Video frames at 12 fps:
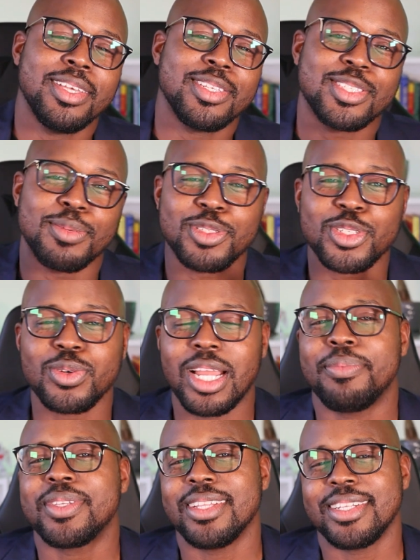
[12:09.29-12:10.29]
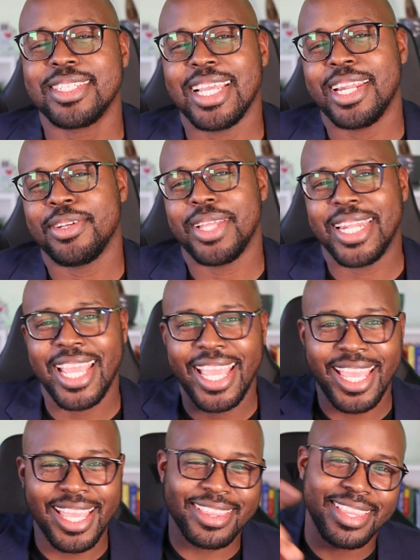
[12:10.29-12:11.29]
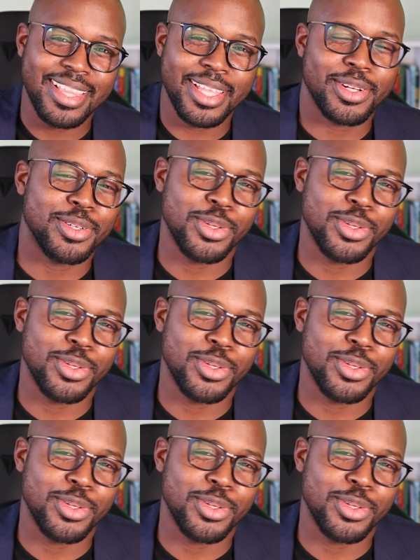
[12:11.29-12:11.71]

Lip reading: subscribe to the channel, and hit the little